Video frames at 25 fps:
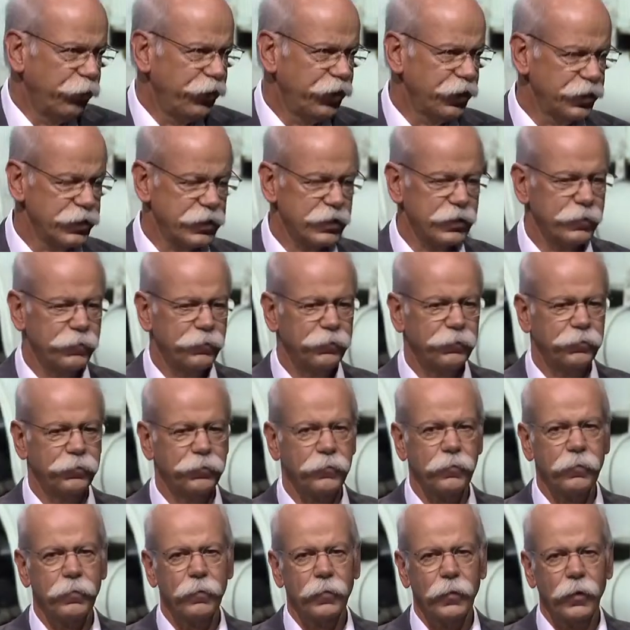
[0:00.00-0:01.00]
obvious.
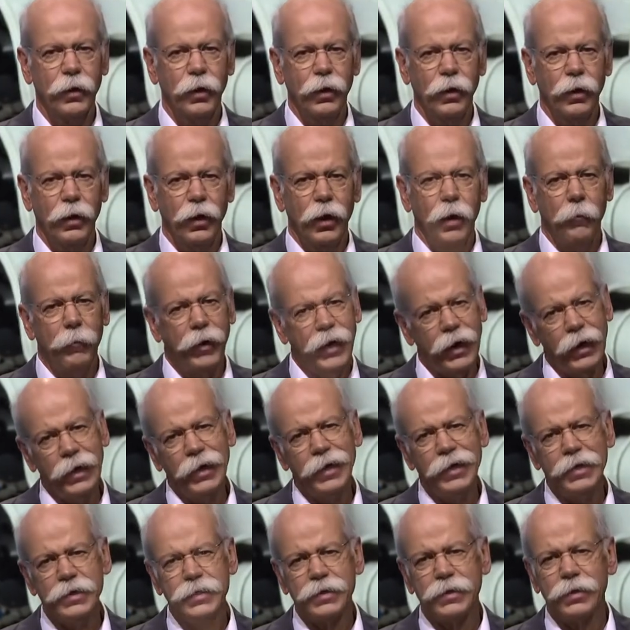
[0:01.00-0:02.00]
But at
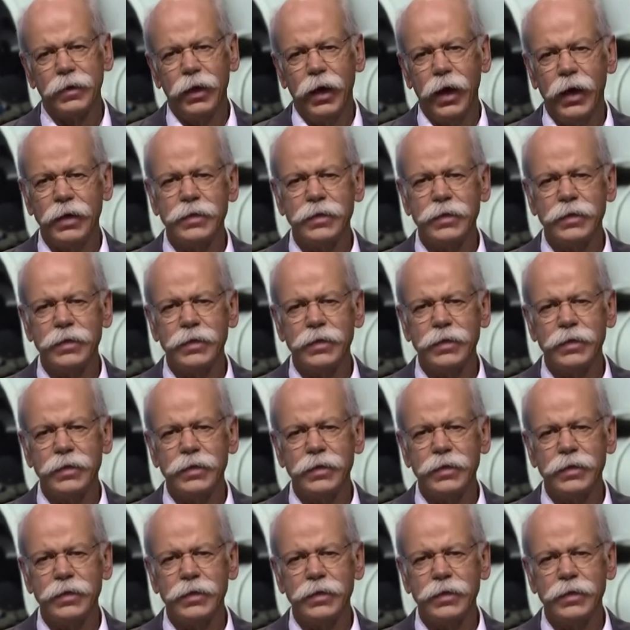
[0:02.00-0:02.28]
least